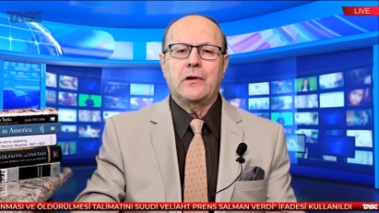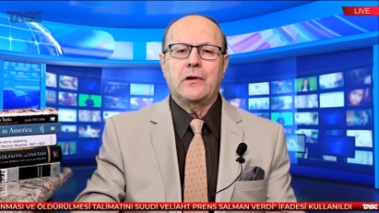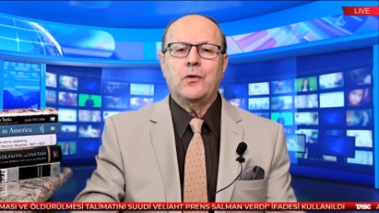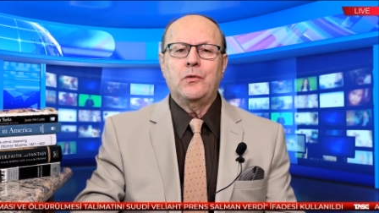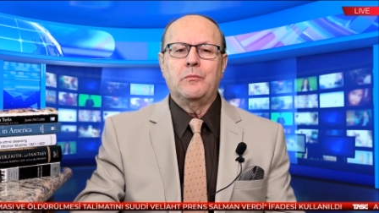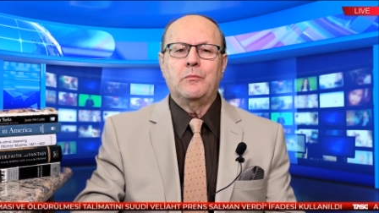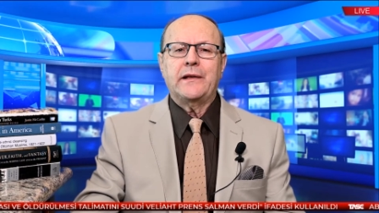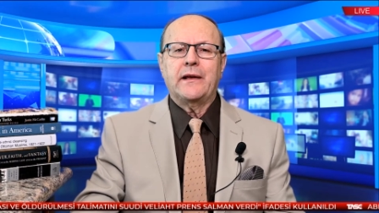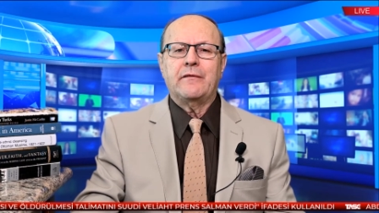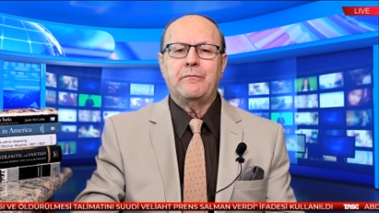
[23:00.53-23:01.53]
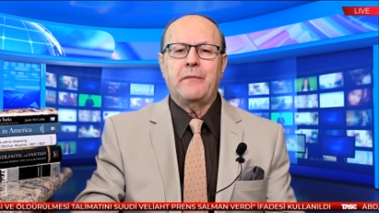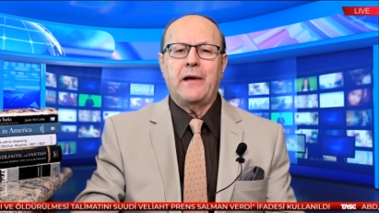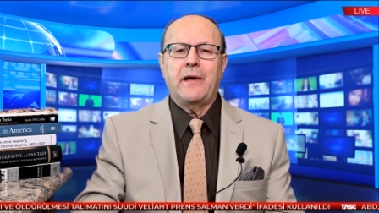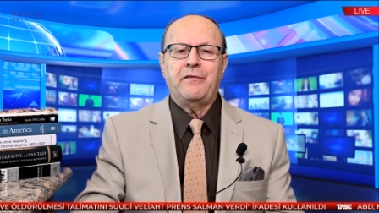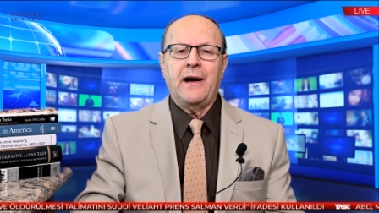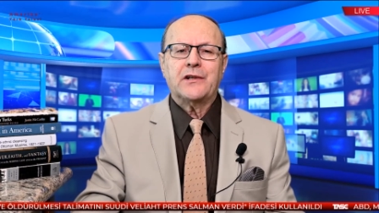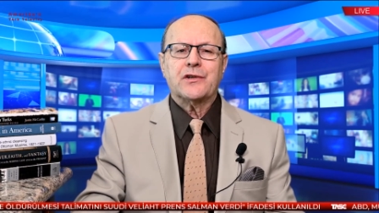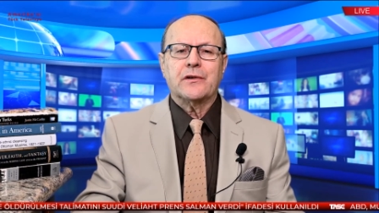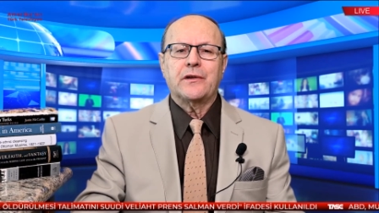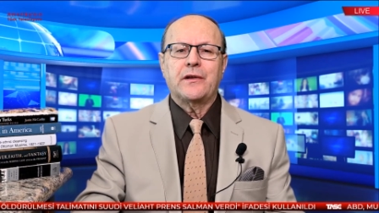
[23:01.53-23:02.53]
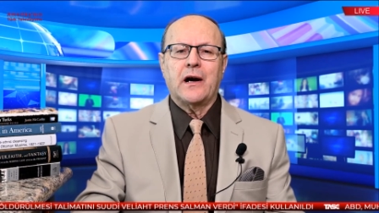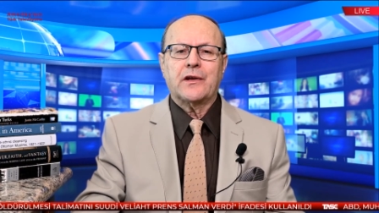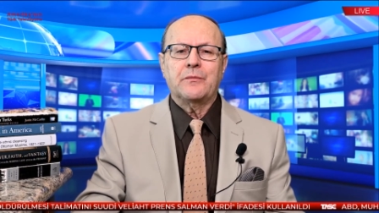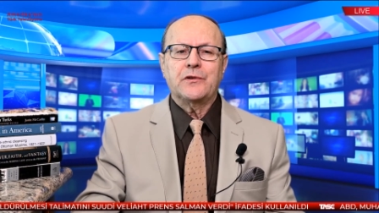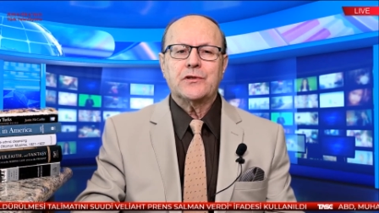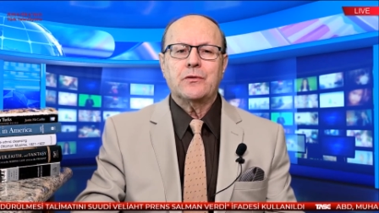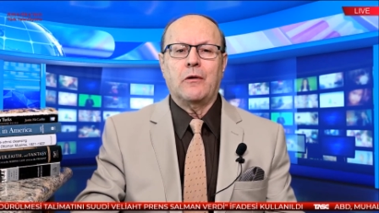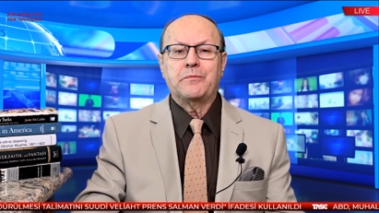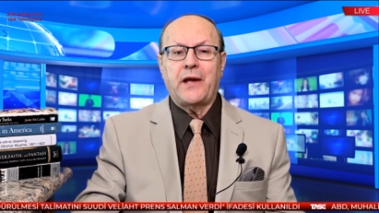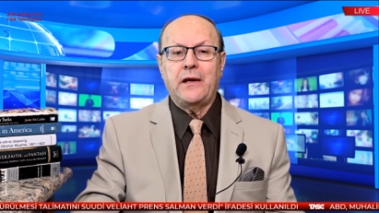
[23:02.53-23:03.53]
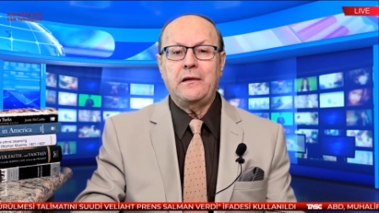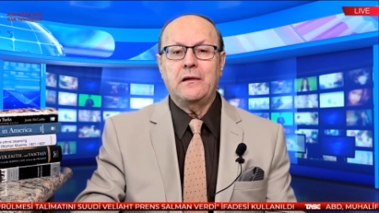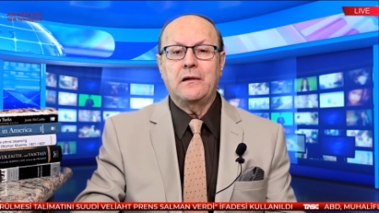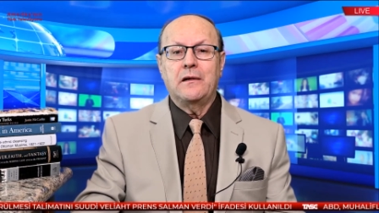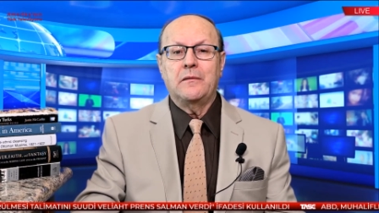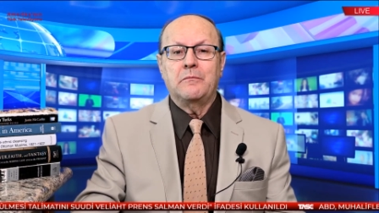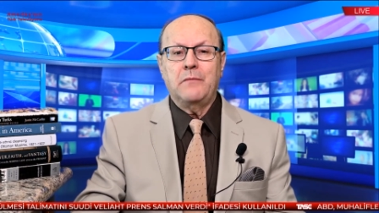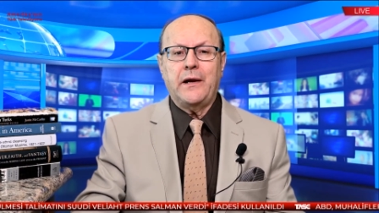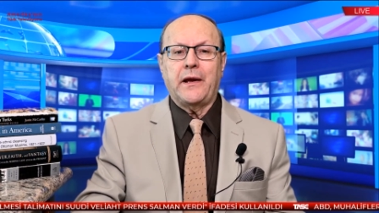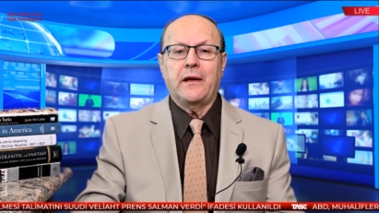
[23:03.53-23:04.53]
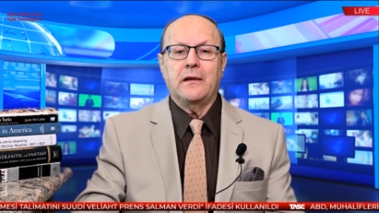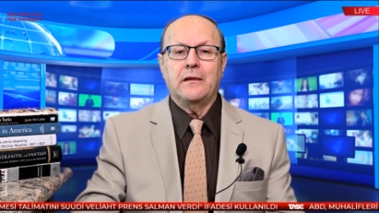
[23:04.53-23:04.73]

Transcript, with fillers: who might have manufactured the documents to obtain money.